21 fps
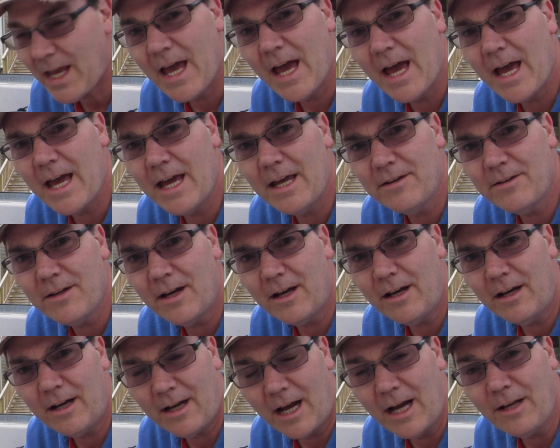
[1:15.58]
And
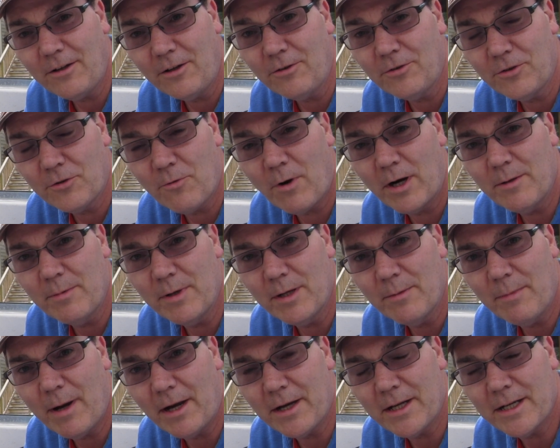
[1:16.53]
uh, I learned quite a bit
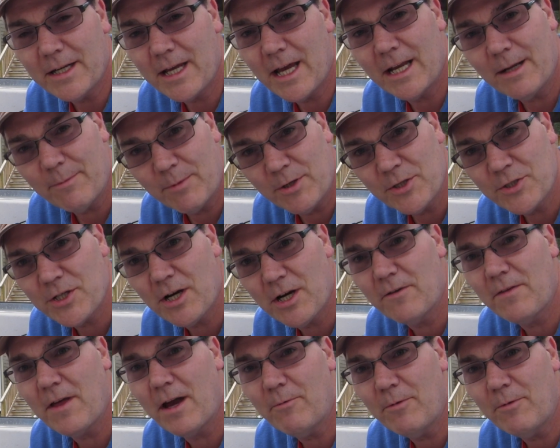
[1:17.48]
about it, and I'm going to
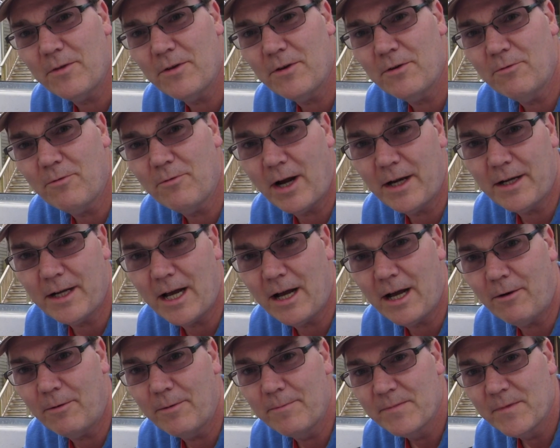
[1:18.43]
share that with you right
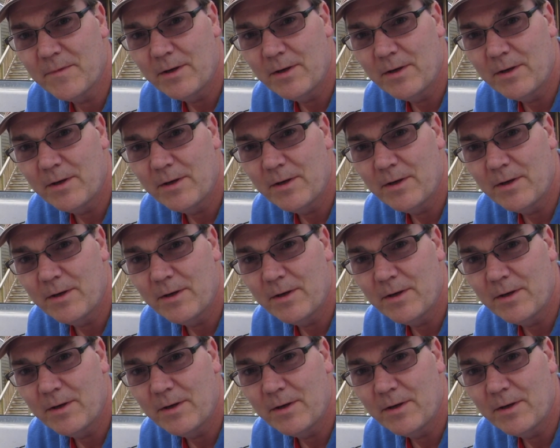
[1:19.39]
now.